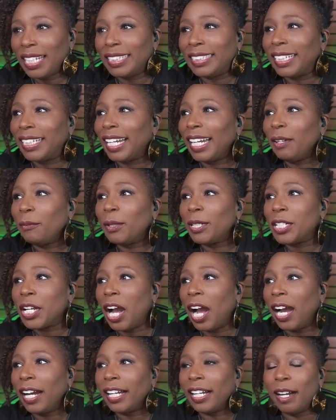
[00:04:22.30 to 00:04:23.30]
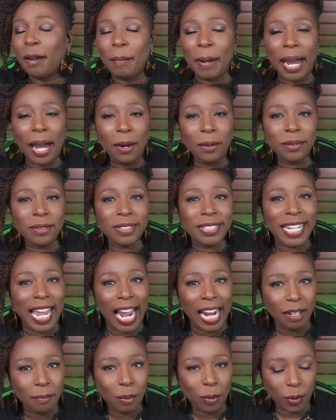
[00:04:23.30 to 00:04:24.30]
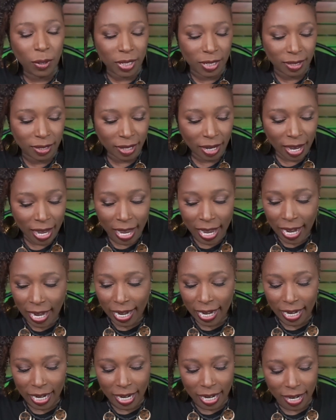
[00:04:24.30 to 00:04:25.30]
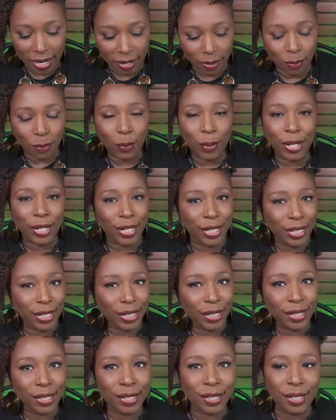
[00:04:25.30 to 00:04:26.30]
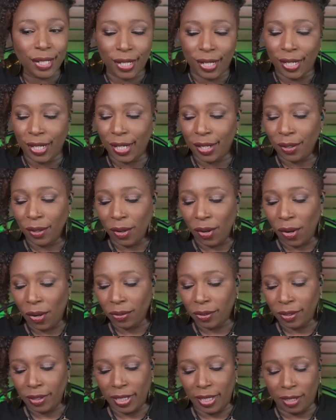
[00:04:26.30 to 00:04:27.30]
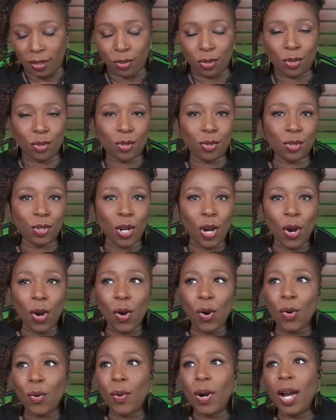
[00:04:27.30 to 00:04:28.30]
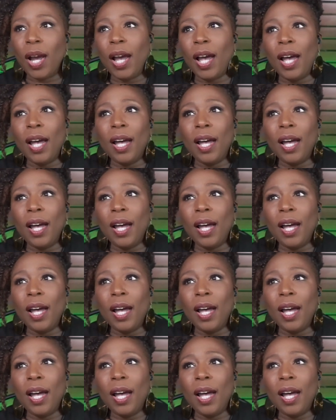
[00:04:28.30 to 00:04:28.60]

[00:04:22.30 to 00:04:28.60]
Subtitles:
today we're talking about DAC boards and what it is and all the things. So,